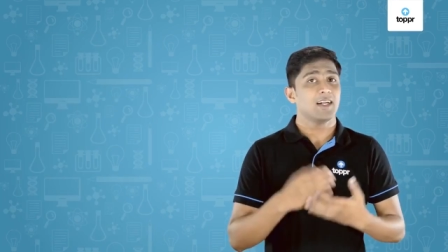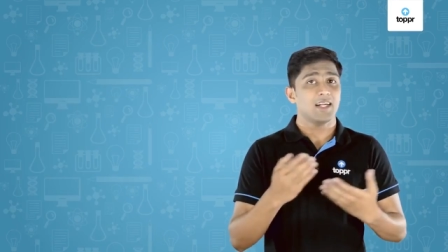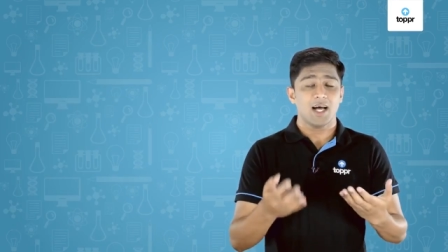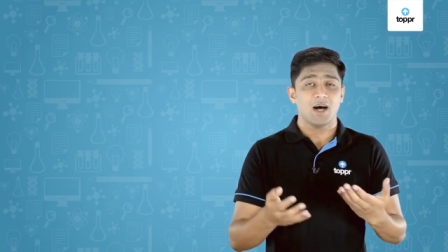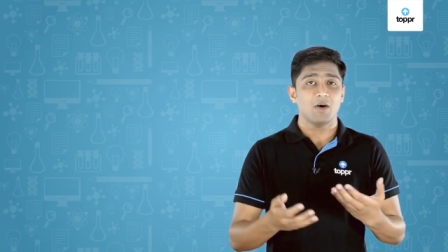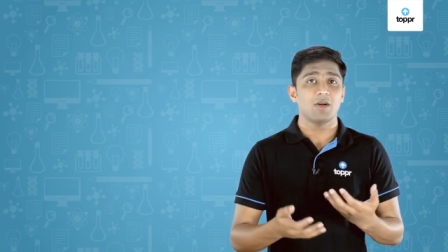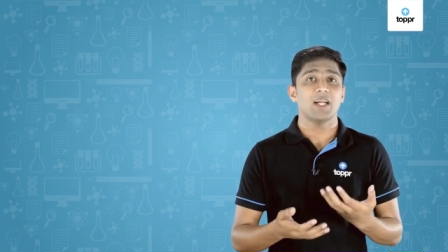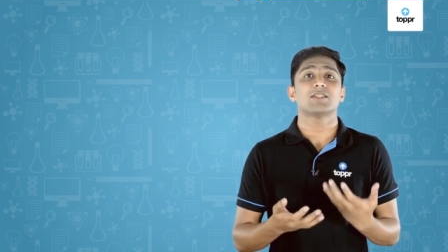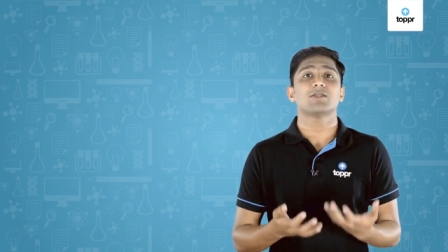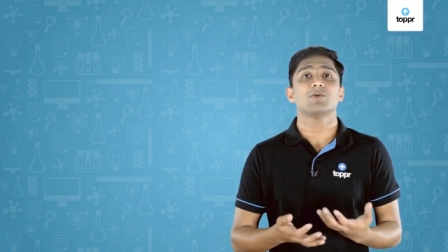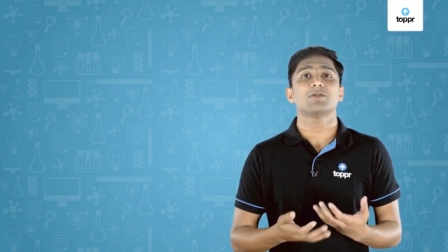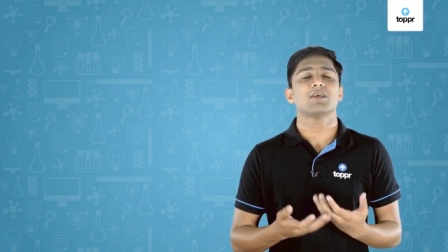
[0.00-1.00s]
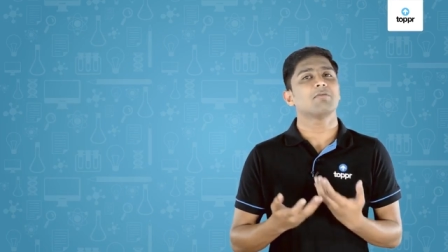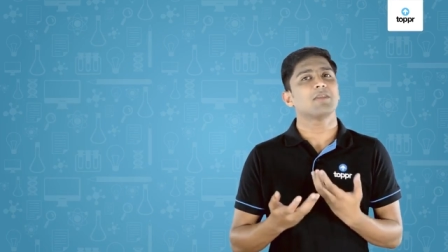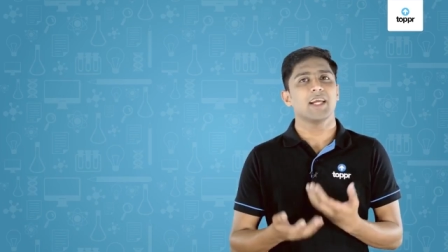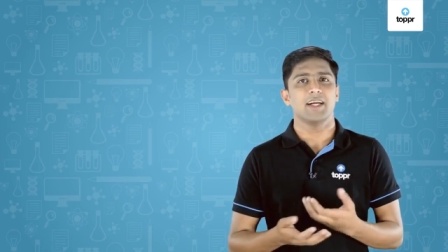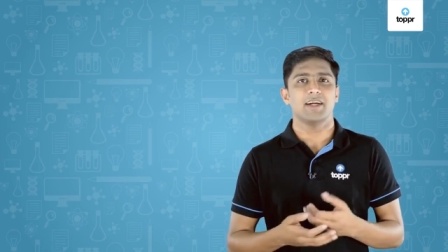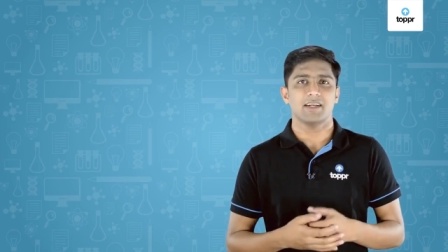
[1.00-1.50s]
Now let's do
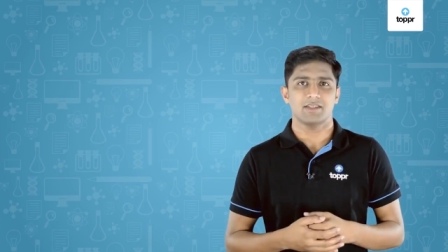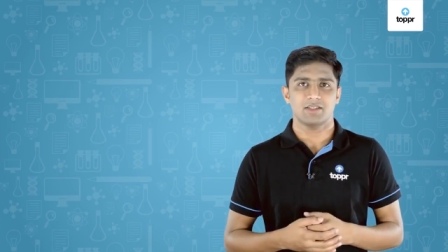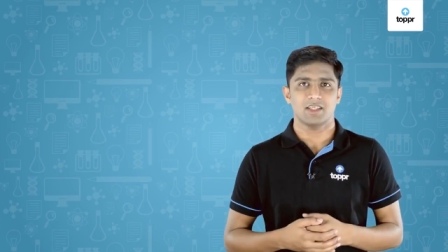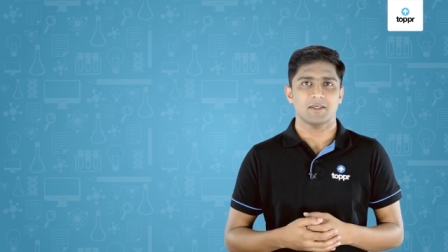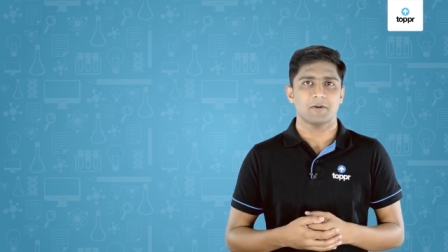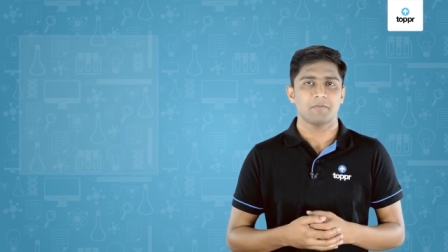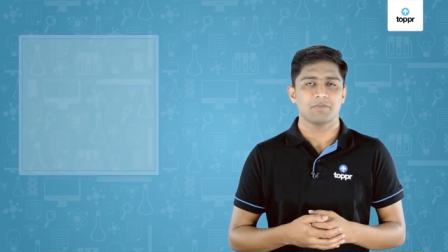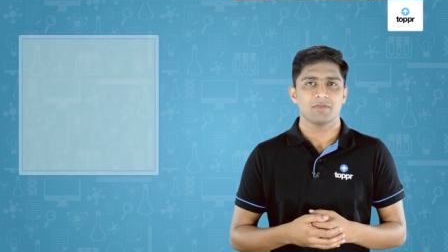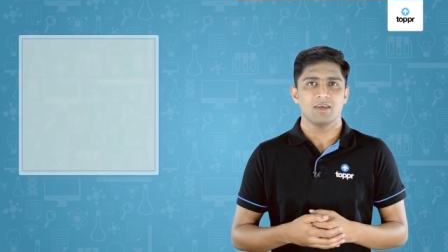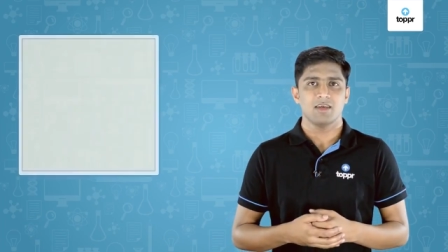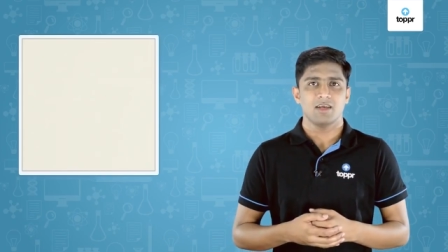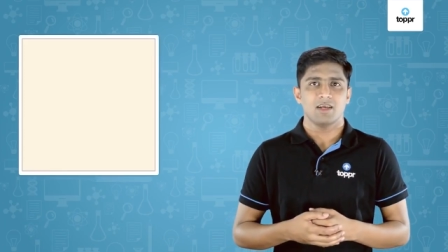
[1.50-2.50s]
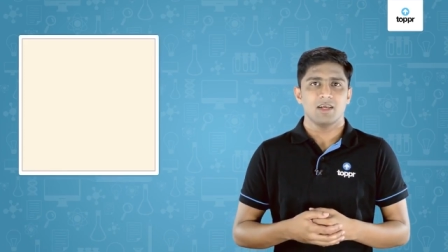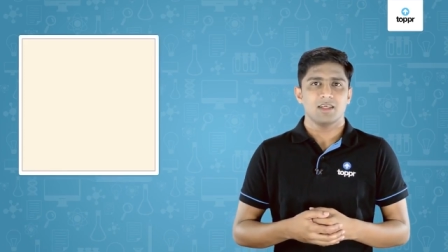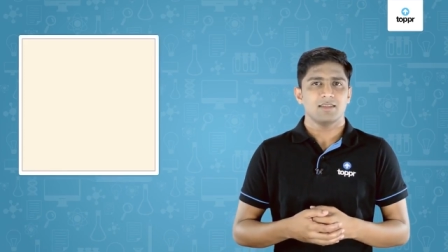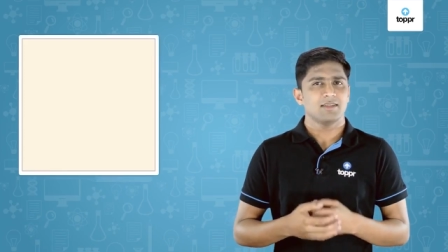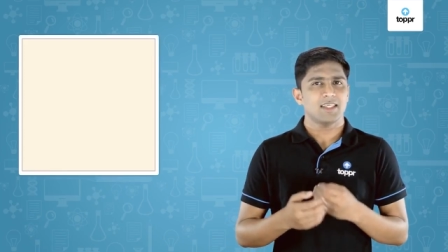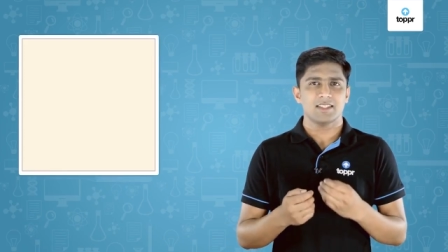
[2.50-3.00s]
something interesting.
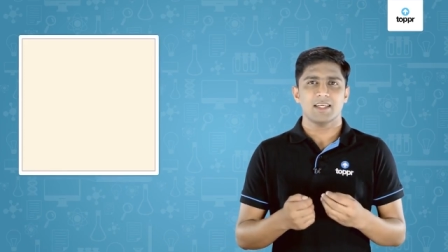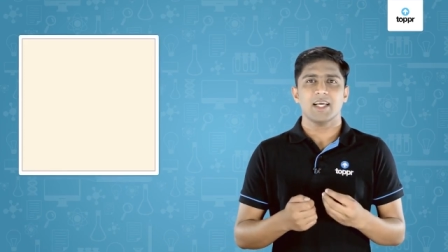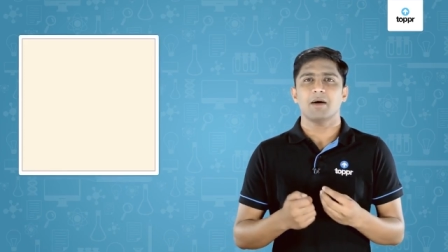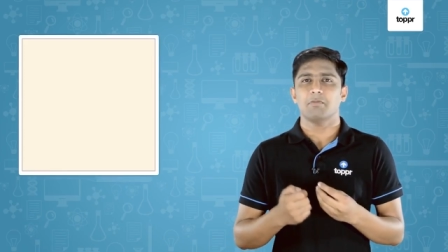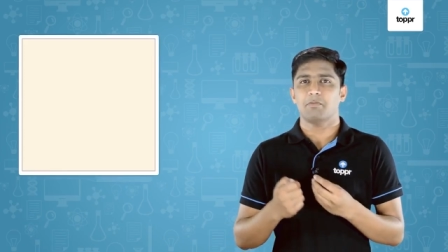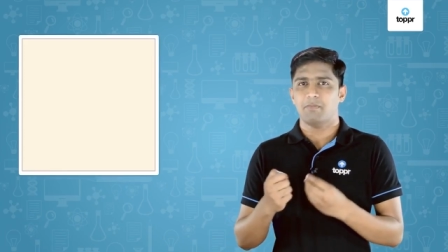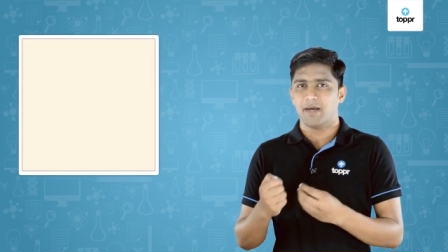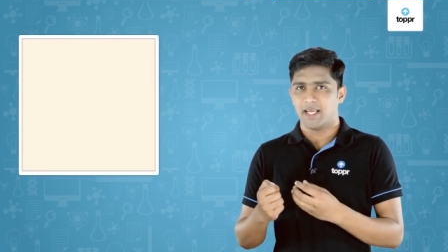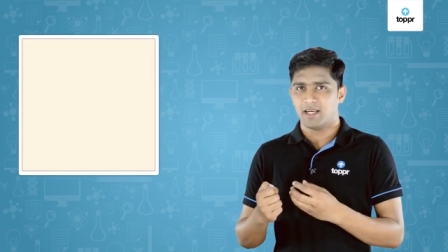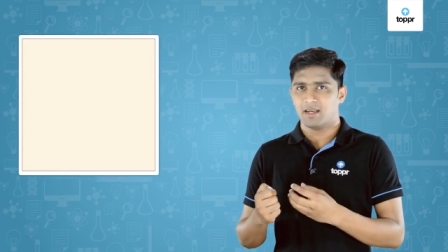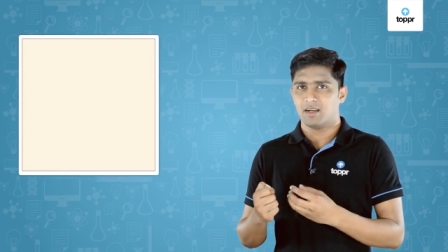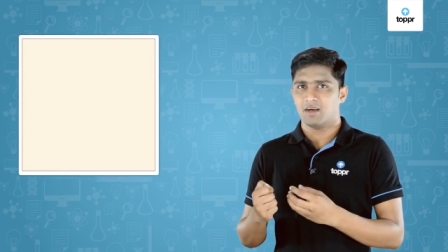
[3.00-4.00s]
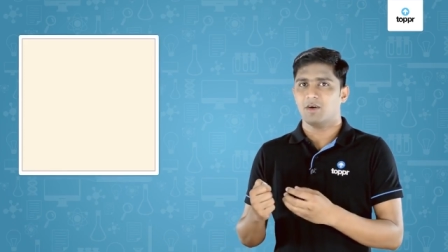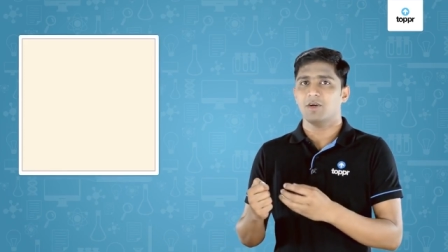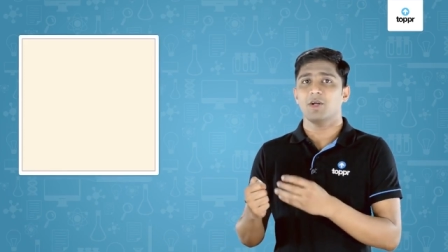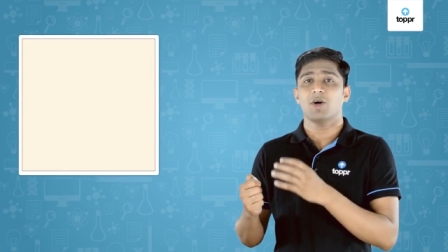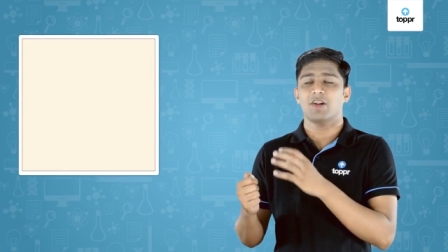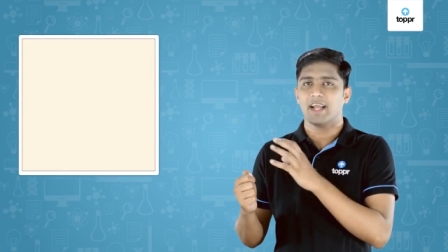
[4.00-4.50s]
Just take a pen
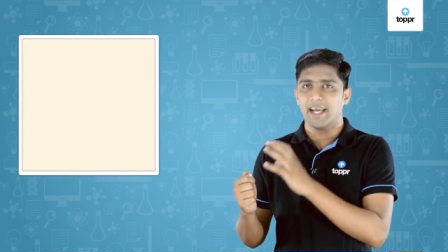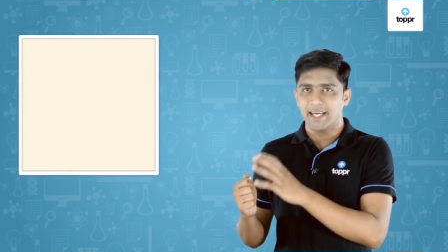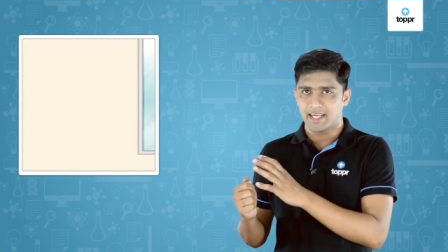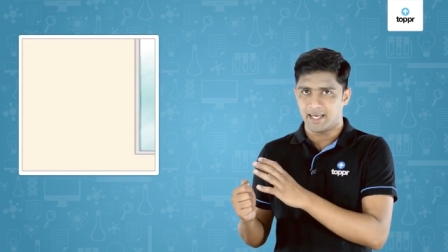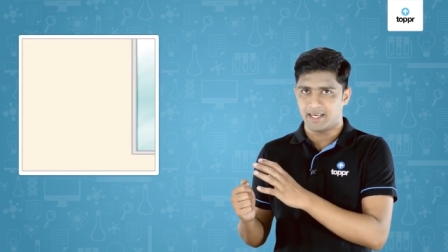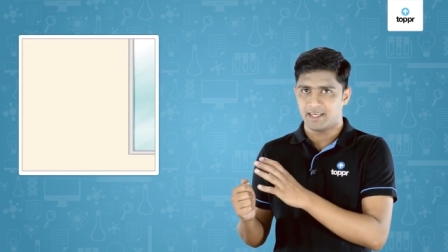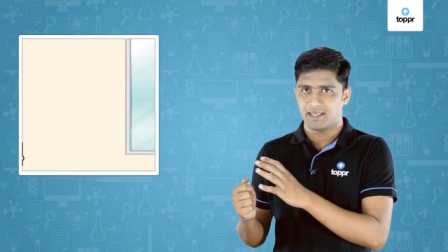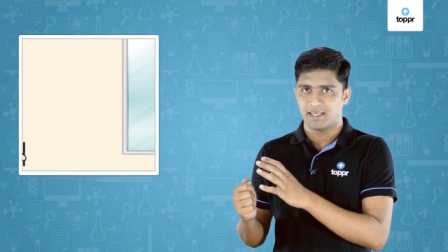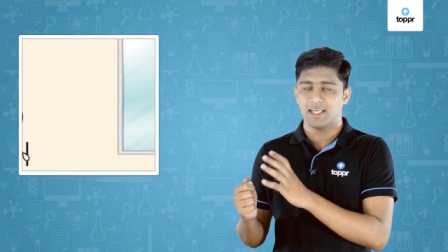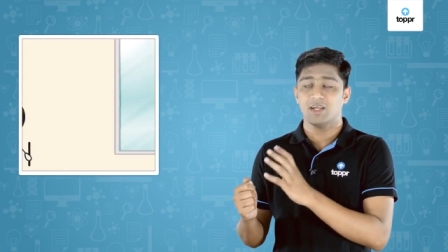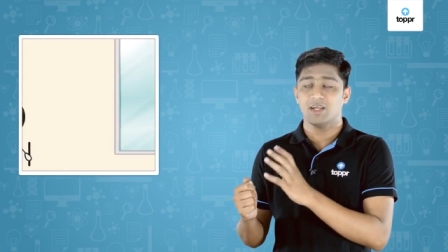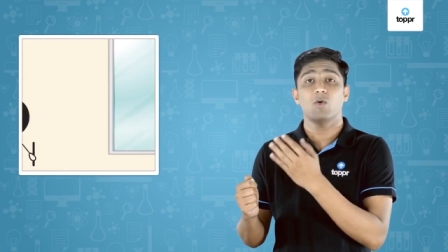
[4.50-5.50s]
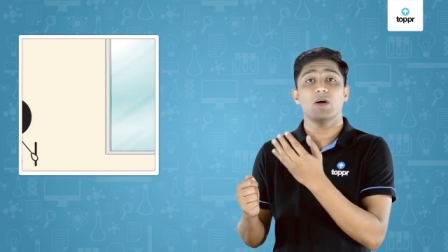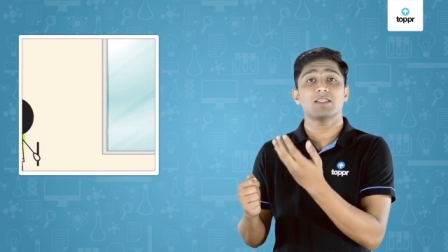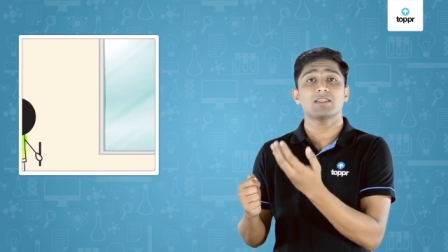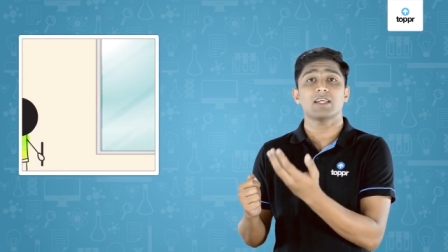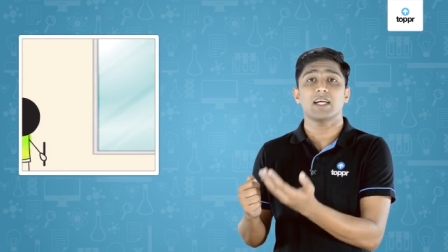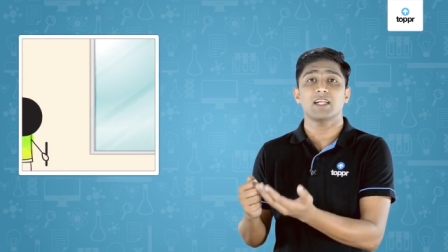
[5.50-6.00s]
on your right hand and go
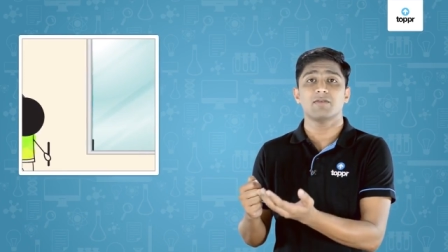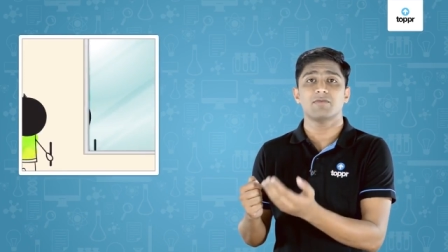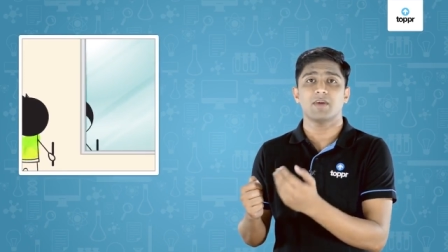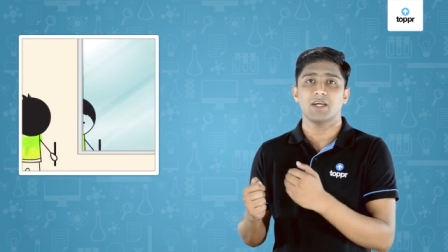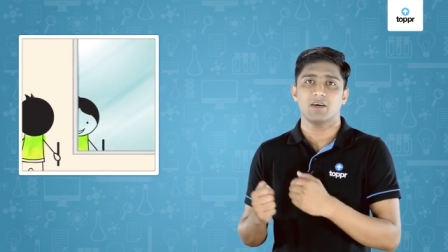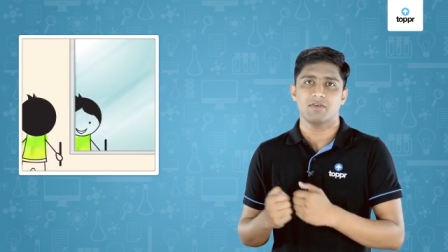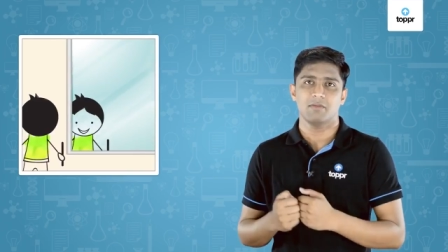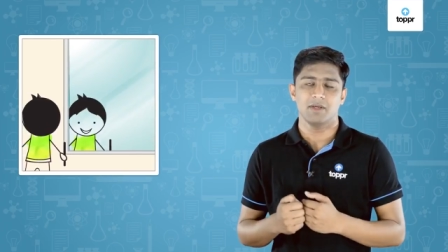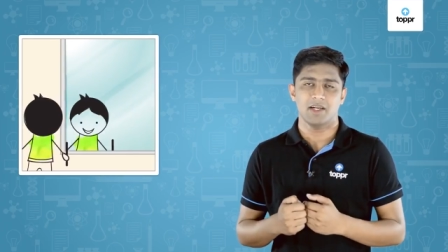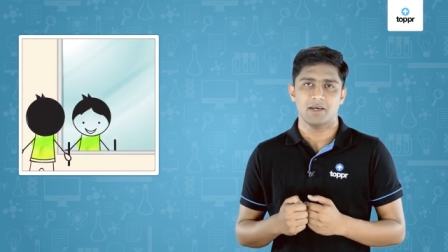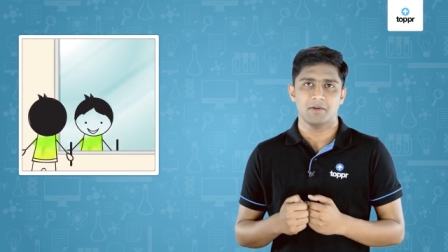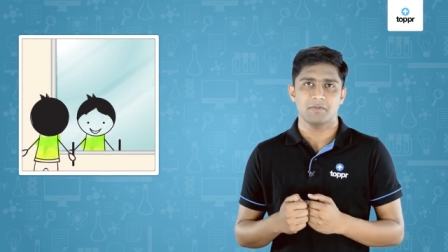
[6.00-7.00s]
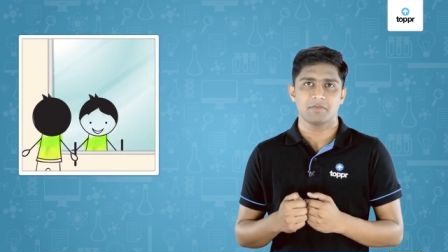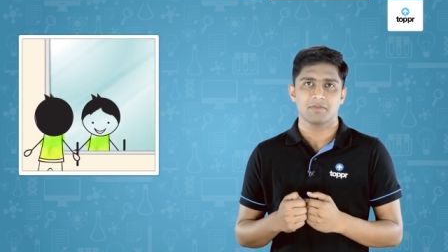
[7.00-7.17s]
and stand in front of a mirror.